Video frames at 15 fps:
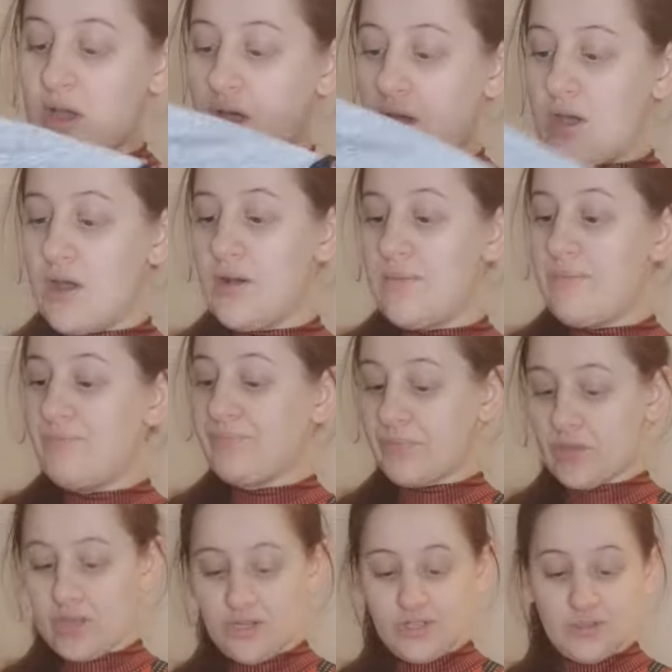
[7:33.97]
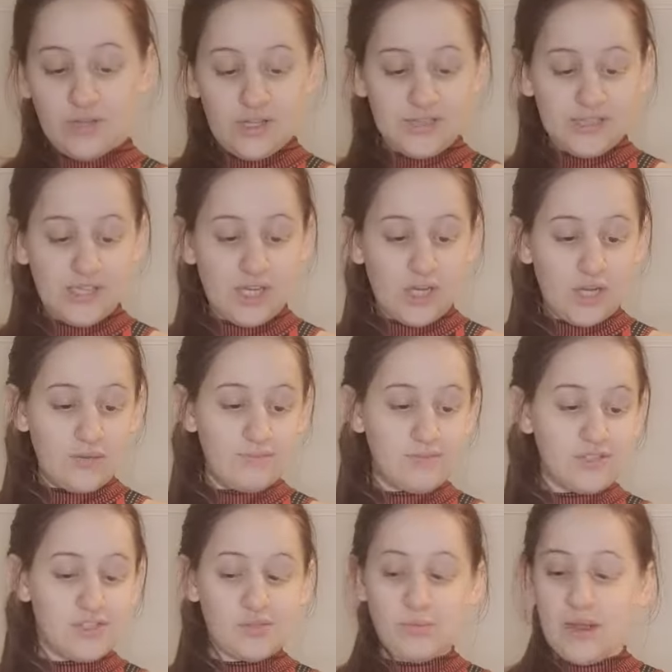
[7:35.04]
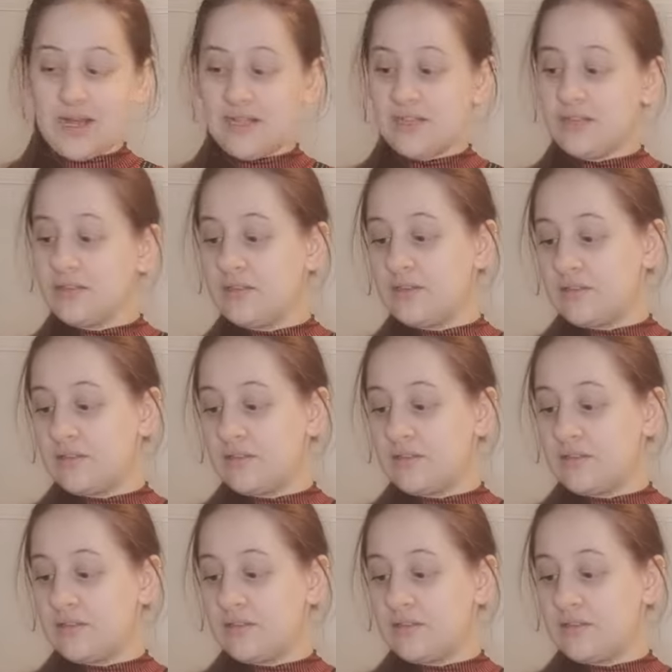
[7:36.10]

I do like the arms as well.